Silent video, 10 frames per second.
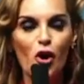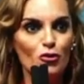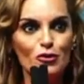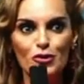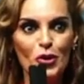
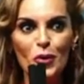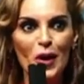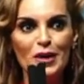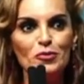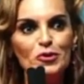Although
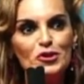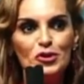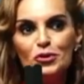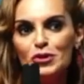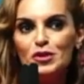it was
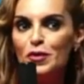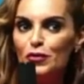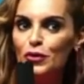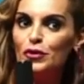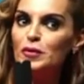used
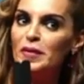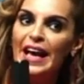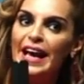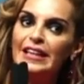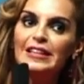before to be
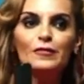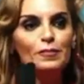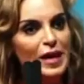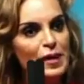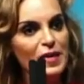held,
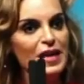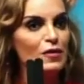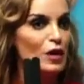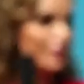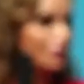
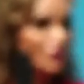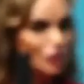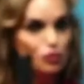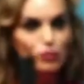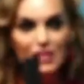maybe if
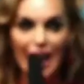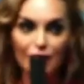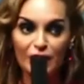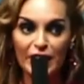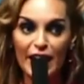they choose
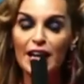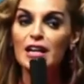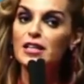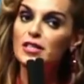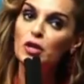Africa,
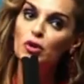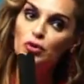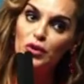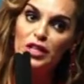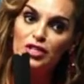they go
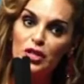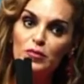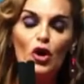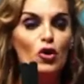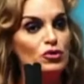to
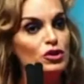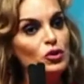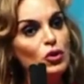Egypt or to